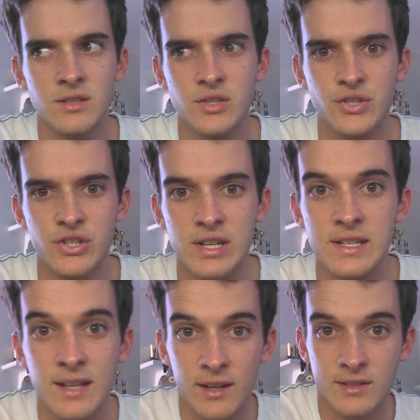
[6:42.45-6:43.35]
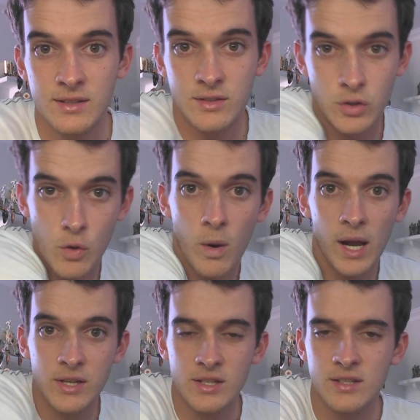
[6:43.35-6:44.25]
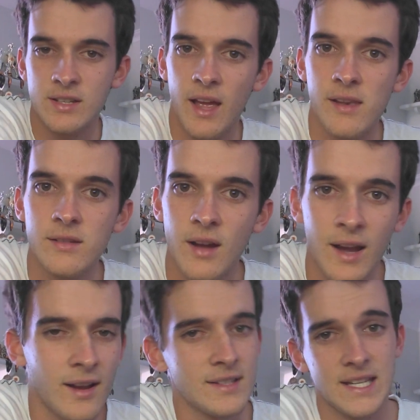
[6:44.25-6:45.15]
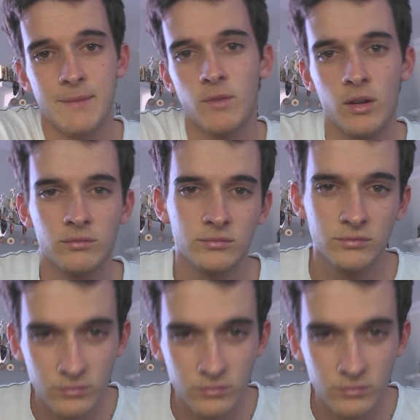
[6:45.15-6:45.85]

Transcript: she does do what I just said, I can't see him not